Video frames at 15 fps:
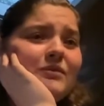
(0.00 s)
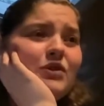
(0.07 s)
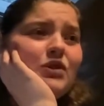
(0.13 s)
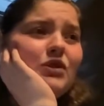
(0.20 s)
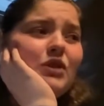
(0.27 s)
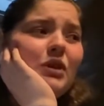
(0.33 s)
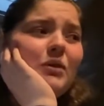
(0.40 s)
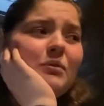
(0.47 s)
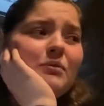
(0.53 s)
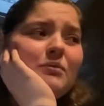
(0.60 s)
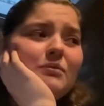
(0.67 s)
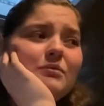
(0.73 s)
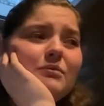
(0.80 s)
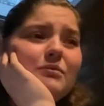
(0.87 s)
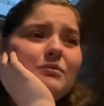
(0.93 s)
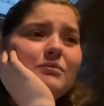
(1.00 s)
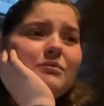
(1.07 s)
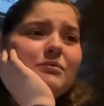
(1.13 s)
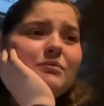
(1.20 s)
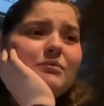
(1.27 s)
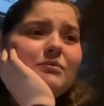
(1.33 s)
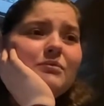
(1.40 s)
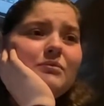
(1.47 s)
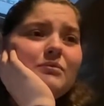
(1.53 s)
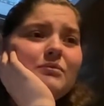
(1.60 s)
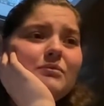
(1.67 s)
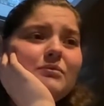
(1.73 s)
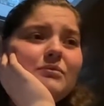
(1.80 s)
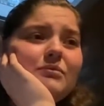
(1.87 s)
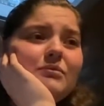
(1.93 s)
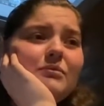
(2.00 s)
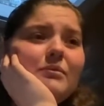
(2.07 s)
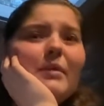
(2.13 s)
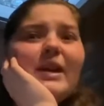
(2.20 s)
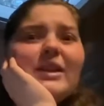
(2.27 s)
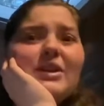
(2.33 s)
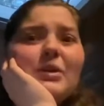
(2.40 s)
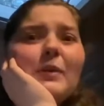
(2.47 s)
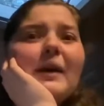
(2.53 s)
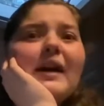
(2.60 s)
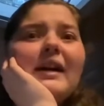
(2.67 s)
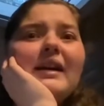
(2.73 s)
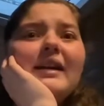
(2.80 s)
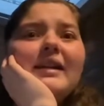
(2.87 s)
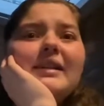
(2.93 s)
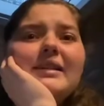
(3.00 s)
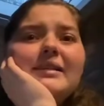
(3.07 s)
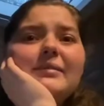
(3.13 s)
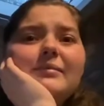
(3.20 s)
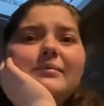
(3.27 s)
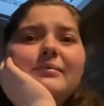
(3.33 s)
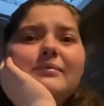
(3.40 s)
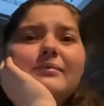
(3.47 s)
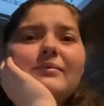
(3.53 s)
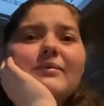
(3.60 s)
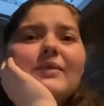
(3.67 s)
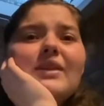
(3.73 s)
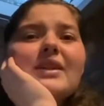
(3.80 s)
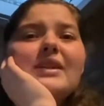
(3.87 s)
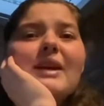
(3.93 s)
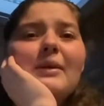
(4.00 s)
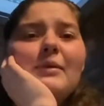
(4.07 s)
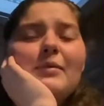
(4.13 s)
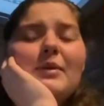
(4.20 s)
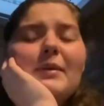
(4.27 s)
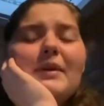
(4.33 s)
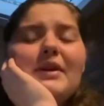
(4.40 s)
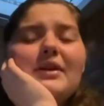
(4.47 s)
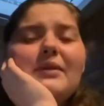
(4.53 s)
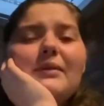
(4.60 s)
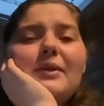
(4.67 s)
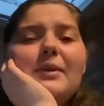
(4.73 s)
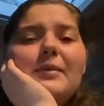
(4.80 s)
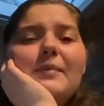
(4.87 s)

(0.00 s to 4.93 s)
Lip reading: don't make their way in, because that would be wonderful.